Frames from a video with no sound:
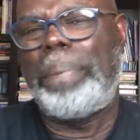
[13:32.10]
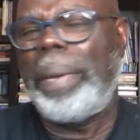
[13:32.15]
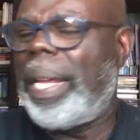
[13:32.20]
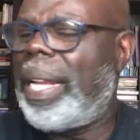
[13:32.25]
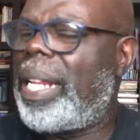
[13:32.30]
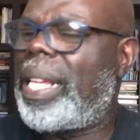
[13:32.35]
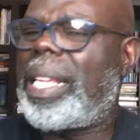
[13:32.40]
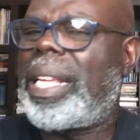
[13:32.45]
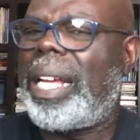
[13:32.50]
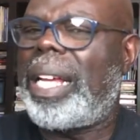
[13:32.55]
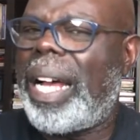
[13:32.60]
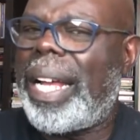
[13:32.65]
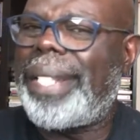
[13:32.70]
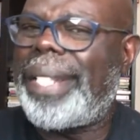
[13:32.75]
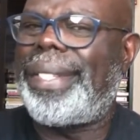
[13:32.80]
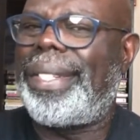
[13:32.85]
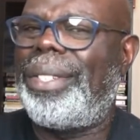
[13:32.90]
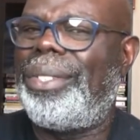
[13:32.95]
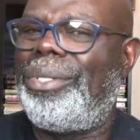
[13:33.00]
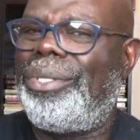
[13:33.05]

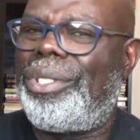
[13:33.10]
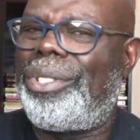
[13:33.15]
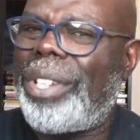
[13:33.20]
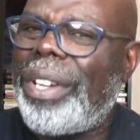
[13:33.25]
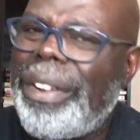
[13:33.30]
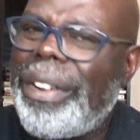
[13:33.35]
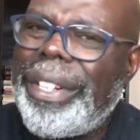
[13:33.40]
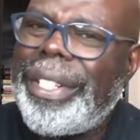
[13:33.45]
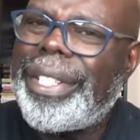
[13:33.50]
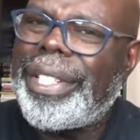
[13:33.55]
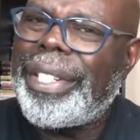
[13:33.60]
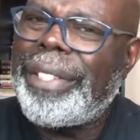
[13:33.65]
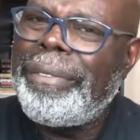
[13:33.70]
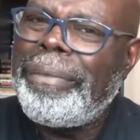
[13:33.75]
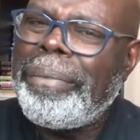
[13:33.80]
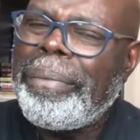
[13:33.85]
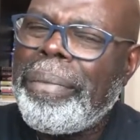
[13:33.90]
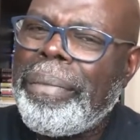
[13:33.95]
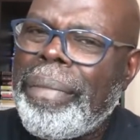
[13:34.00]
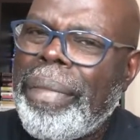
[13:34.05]
Pentecostal church,
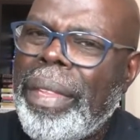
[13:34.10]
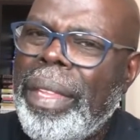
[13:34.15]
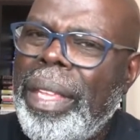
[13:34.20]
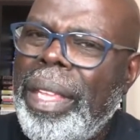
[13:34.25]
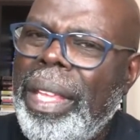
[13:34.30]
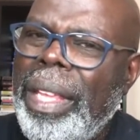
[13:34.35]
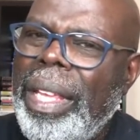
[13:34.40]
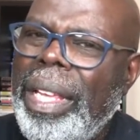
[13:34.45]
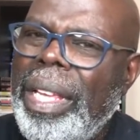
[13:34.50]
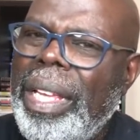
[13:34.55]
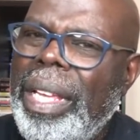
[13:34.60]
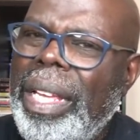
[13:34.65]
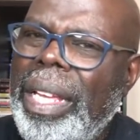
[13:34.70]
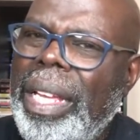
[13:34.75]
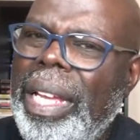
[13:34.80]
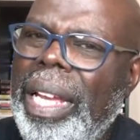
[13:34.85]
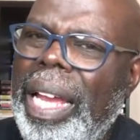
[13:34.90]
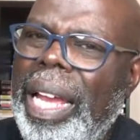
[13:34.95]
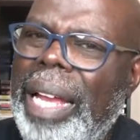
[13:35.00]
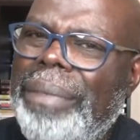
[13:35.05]

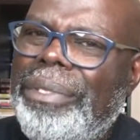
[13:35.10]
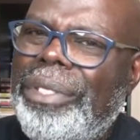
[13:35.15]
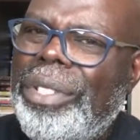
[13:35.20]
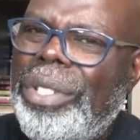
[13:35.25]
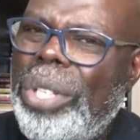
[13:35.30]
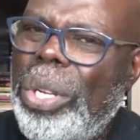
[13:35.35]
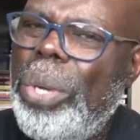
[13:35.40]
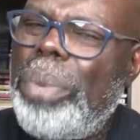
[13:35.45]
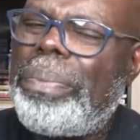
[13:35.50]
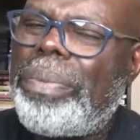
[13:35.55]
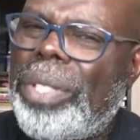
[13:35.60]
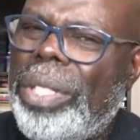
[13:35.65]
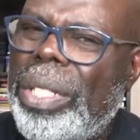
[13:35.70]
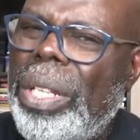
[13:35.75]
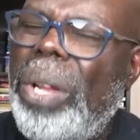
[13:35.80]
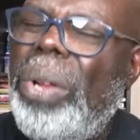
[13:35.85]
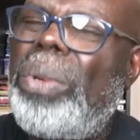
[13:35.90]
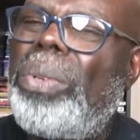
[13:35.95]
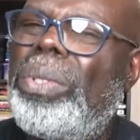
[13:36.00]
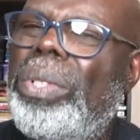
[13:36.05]
have stooped
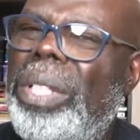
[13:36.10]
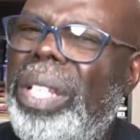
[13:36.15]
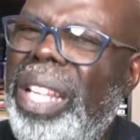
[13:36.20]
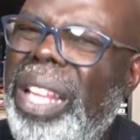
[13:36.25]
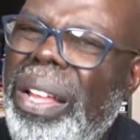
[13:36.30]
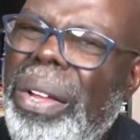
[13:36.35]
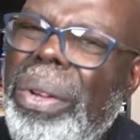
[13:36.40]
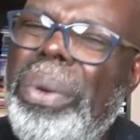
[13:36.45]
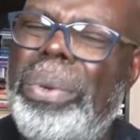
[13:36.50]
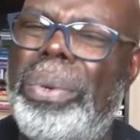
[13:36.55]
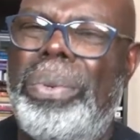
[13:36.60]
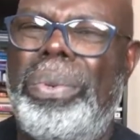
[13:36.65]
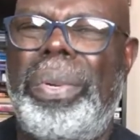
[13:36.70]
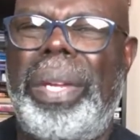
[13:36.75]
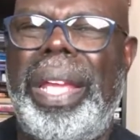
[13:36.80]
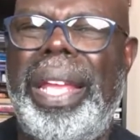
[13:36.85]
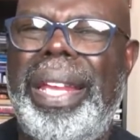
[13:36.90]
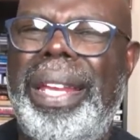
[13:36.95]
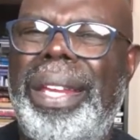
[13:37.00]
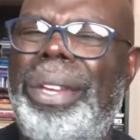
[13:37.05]
so low
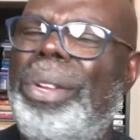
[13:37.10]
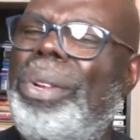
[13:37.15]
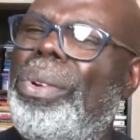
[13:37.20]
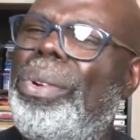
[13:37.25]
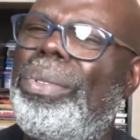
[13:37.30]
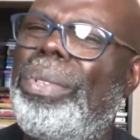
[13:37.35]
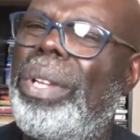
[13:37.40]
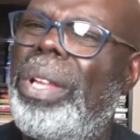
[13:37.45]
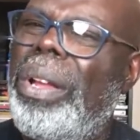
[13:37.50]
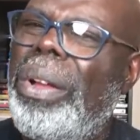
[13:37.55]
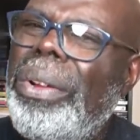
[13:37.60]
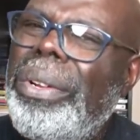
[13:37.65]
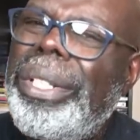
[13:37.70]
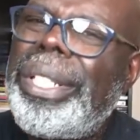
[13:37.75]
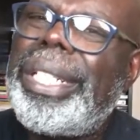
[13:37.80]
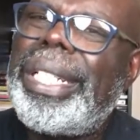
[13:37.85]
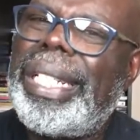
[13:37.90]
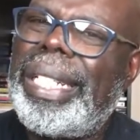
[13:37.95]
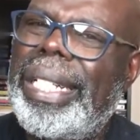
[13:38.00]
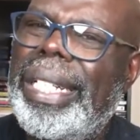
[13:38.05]
and no
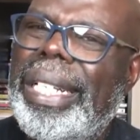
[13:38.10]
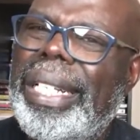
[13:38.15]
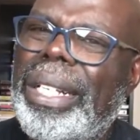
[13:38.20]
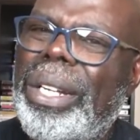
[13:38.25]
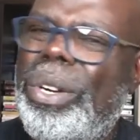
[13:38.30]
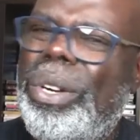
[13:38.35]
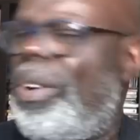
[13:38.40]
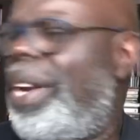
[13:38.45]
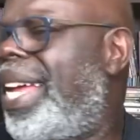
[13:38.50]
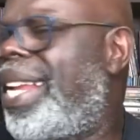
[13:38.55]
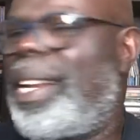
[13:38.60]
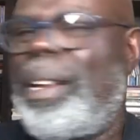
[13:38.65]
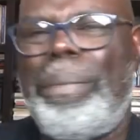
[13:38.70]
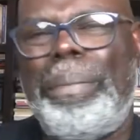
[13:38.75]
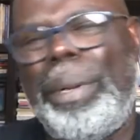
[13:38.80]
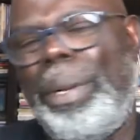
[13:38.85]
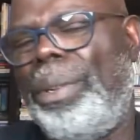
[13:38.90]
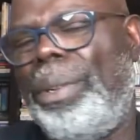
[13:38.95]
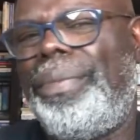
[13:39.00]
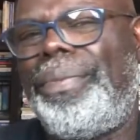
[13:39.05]
longer
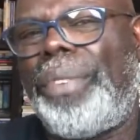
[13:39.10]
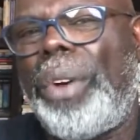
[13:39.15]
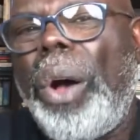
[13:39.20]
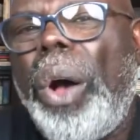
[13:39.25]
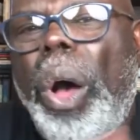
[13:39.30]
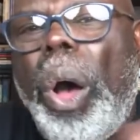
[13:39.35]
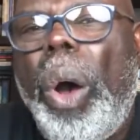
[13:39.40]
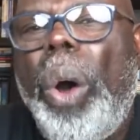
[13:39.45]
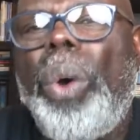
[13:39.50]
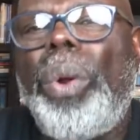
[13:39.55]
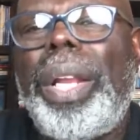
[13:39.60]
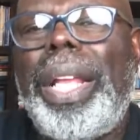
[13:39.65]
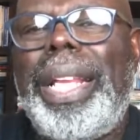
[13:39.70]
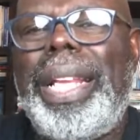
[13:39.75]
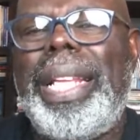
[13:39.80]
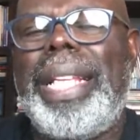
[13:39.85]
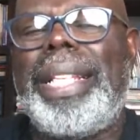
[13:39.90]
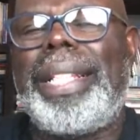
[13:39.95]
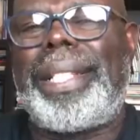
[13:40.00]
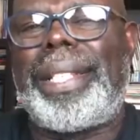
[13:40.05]
credible for
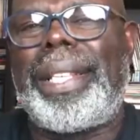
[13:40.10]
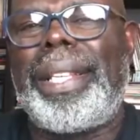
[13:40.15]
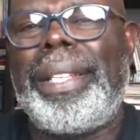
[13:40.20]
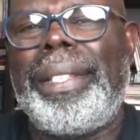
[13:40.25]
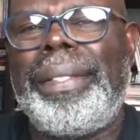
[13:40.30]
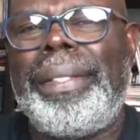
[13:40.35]
holiness,